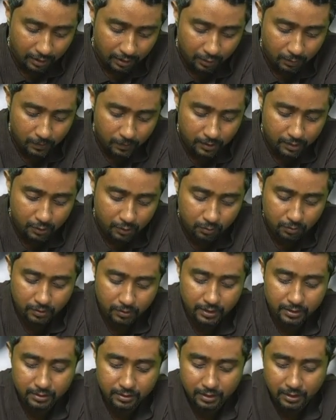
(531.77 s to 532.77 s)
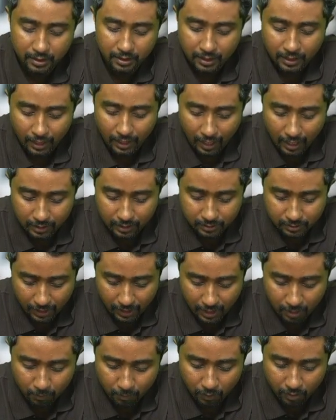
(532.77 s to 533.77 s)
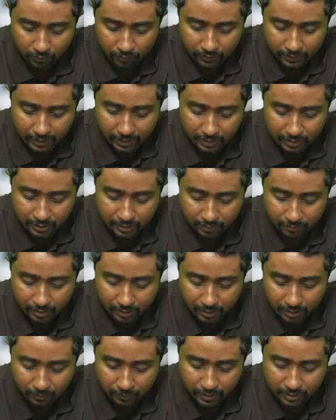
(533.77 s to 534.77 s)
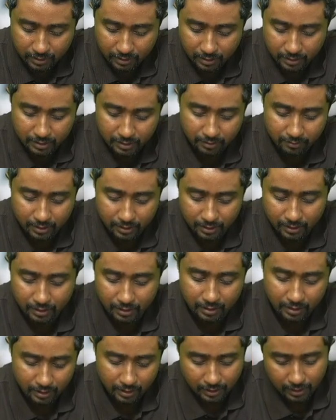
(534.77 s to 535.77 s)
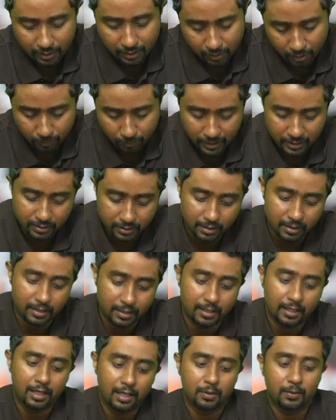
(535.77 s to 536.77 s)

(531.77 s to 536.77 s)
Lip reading: 22, 23, and the same profit that is given in the question is given here or mentioned here: